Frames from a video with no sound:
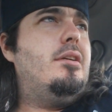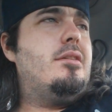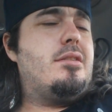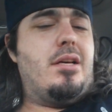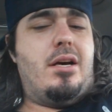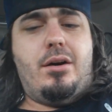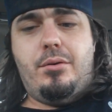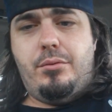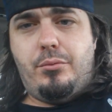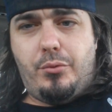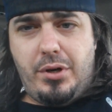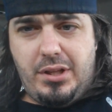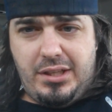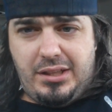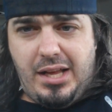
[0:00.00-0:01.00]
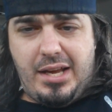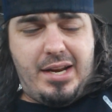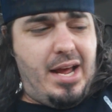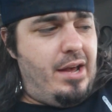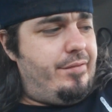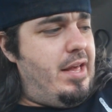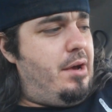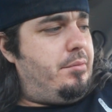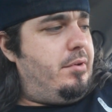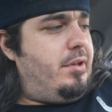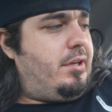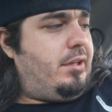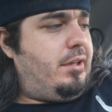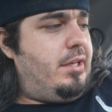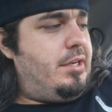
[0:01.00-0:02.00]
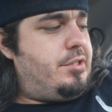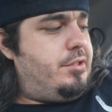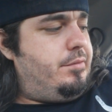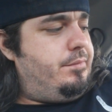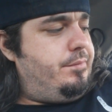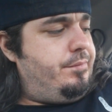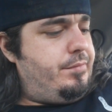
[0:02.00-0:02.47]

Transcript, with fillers: So really glad to have that one in the collection.